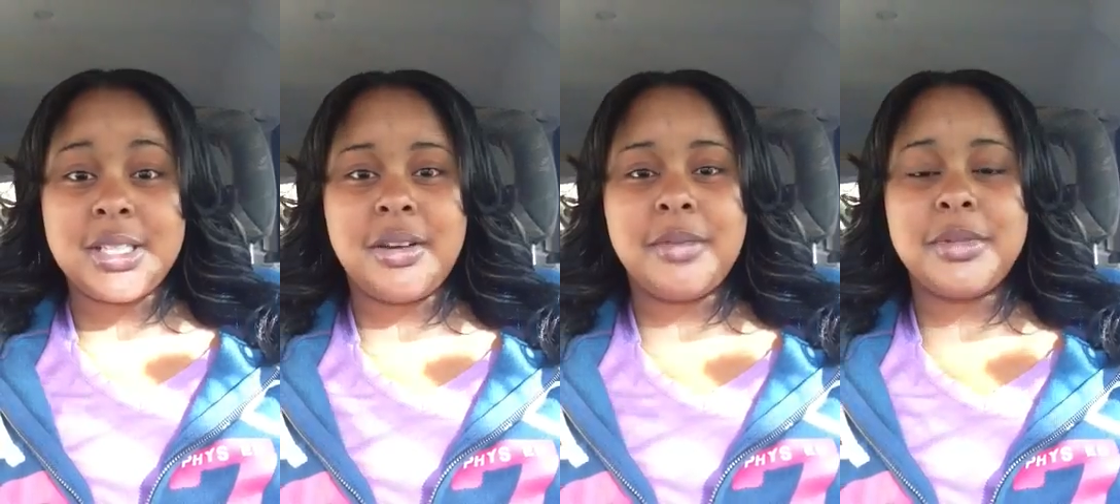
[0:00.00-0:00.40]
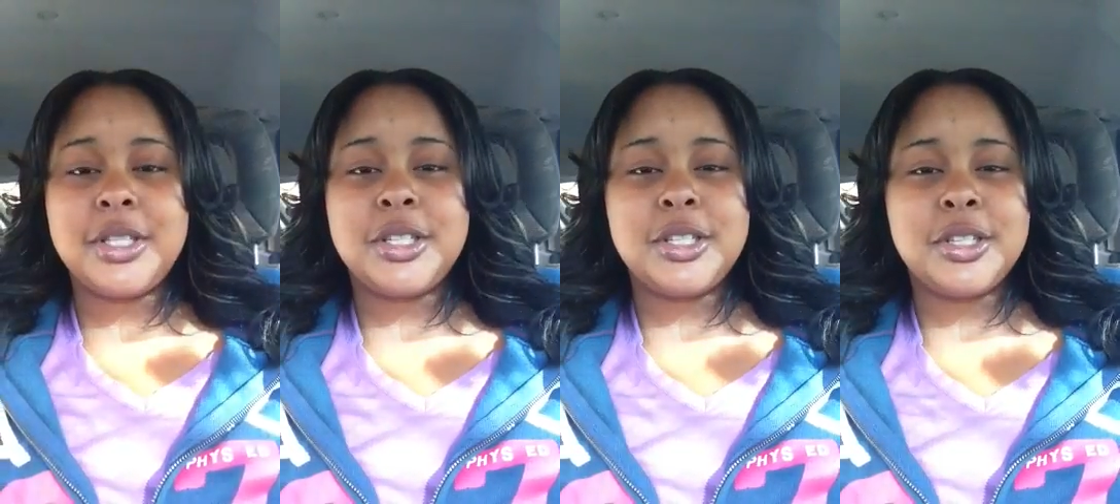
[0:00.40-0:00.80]
So I'm
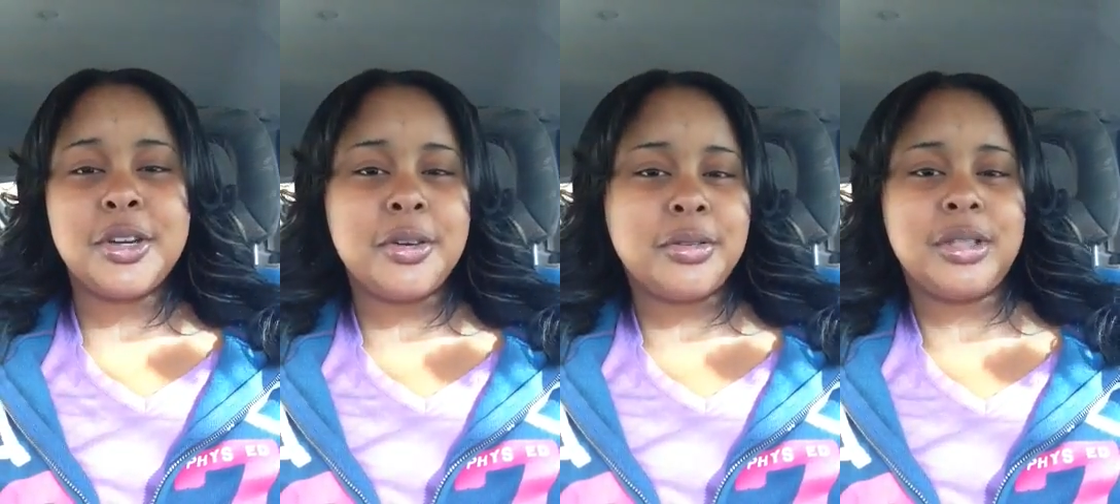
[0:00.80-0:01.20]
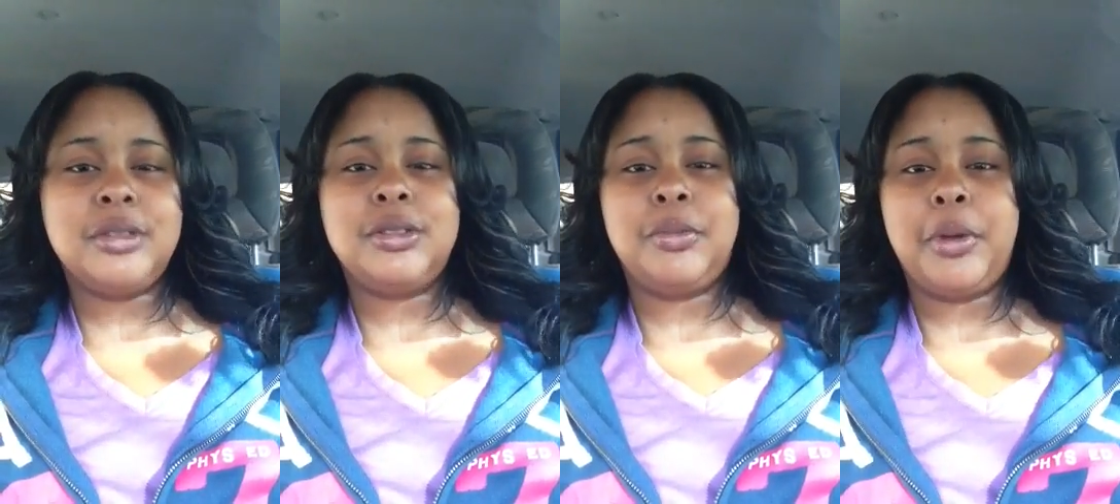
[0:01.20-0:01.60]
so,
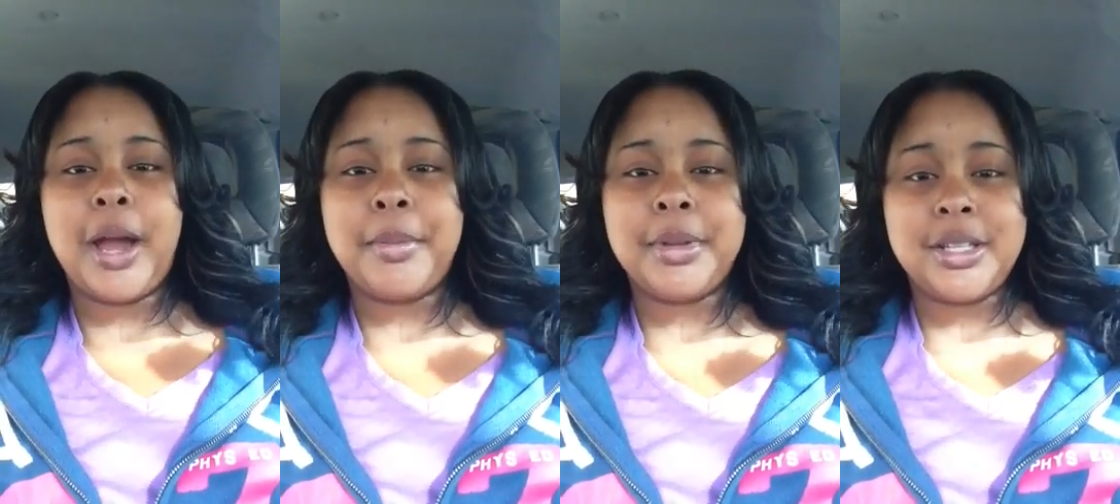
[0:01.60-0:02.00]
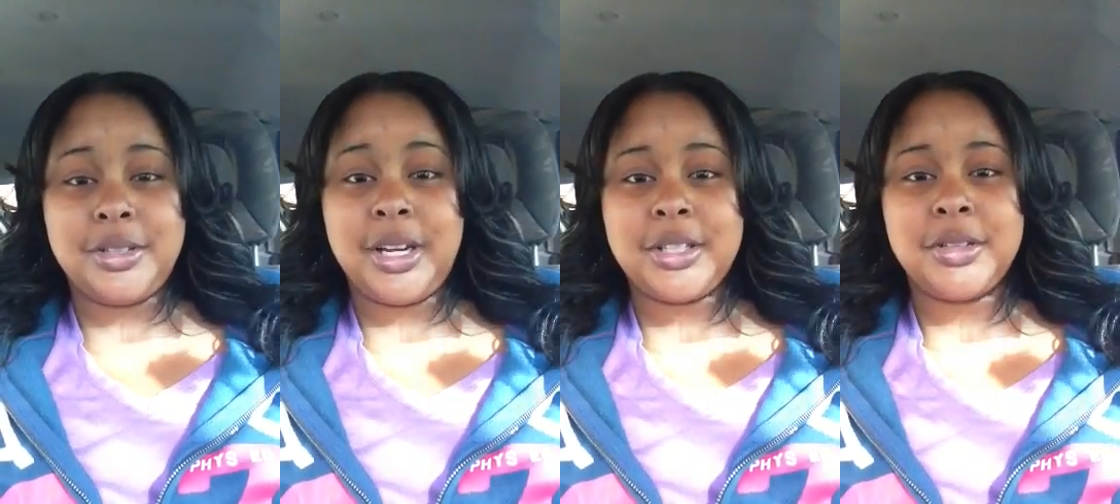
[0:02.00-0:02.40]
so super happy that
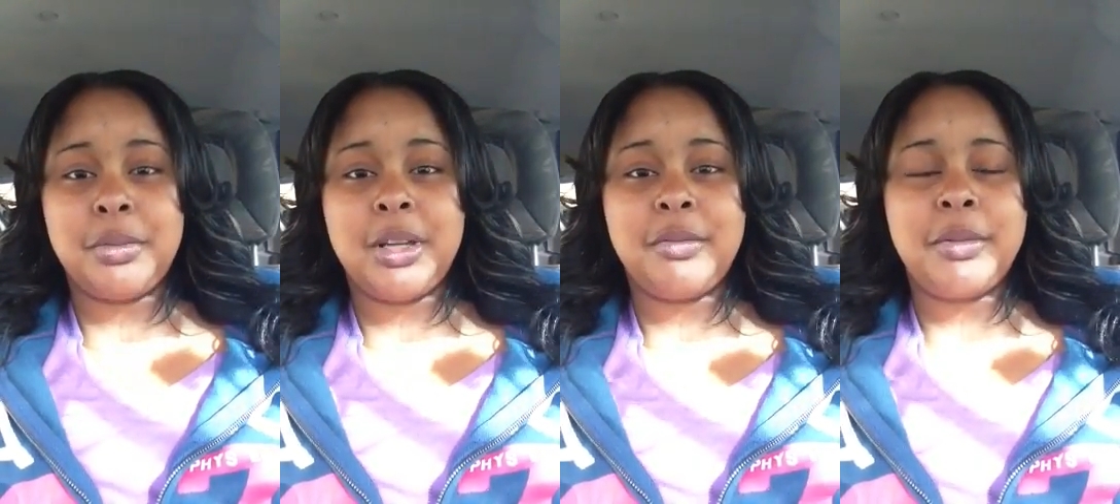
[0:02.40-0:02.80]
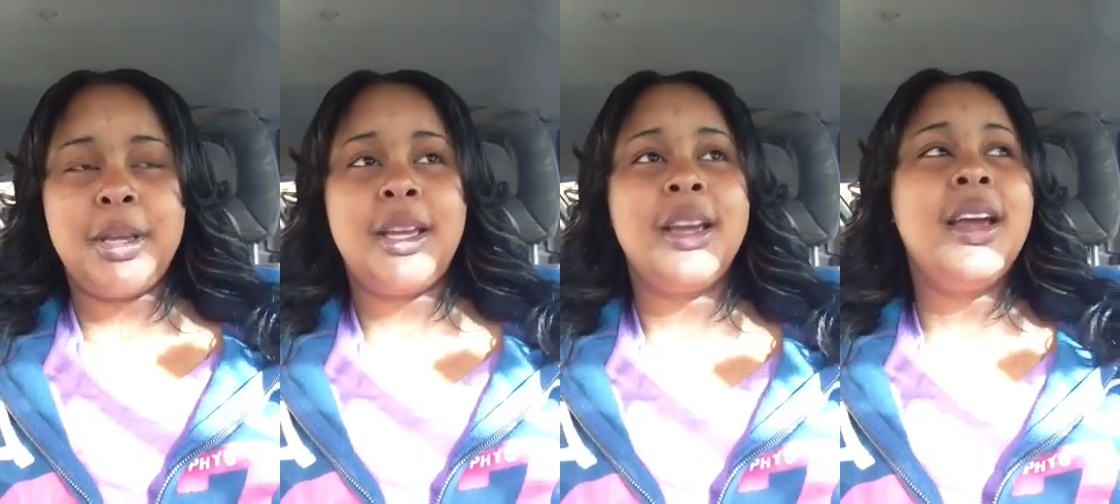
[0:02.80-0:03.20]
you got your
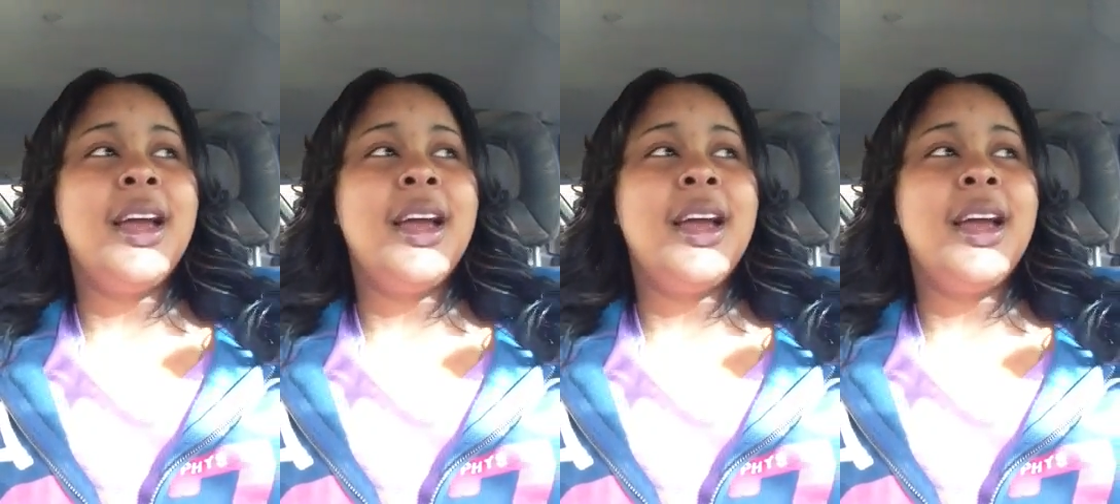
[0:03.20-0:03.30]
BFP.